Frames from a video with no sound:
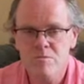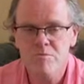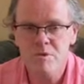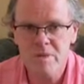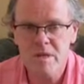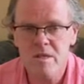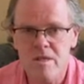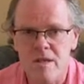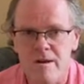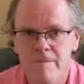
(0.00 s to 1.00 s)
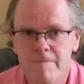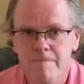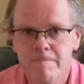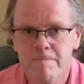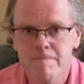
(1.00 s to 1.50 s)
Prepare it there."
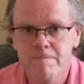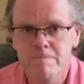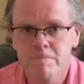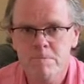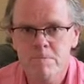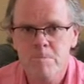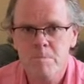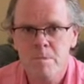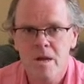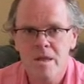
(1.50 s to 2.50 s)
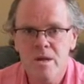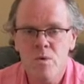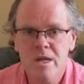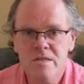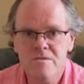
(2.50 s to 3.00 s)
And they
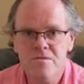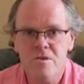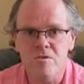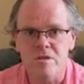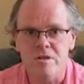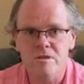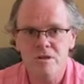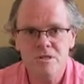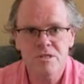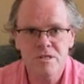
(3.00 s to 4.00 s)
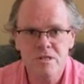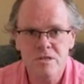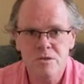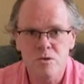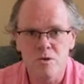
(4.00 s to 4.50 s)
went and found it, just as he
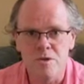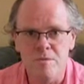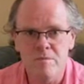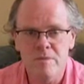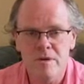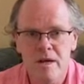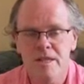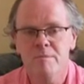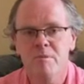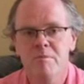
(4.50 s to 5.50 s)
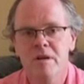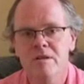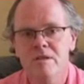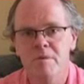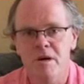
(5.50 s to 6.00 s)
had told them, and they prepared
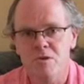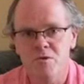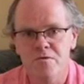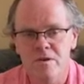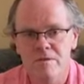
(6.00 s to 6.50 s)
the Passover.